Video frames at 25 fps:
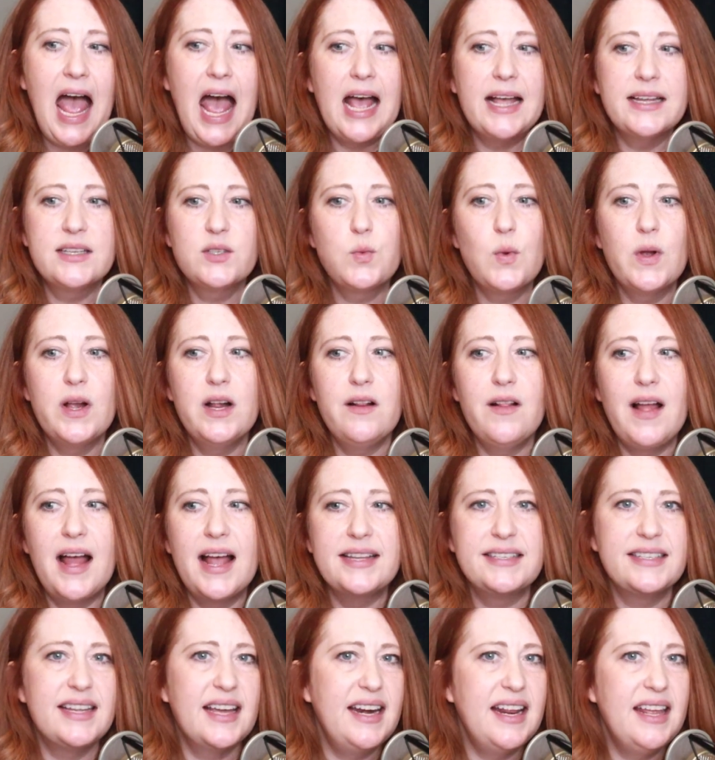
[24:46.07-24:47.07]
as well
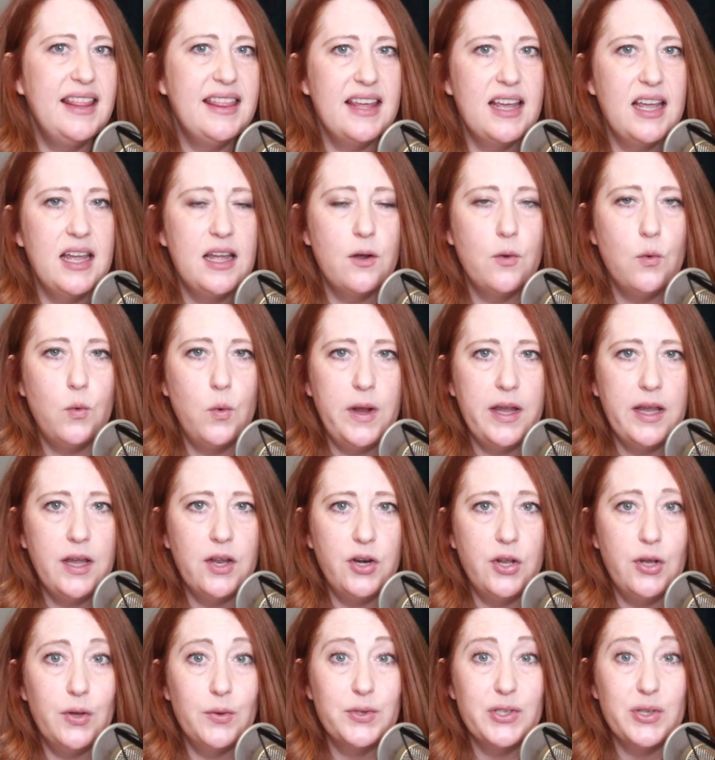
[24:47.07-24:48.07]
as anything we
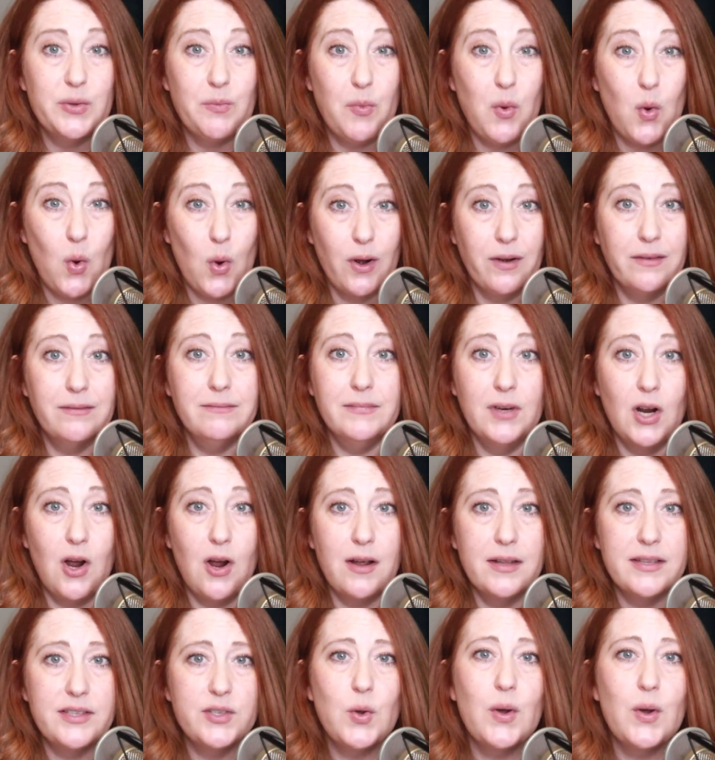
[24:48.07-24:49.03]
could use support on.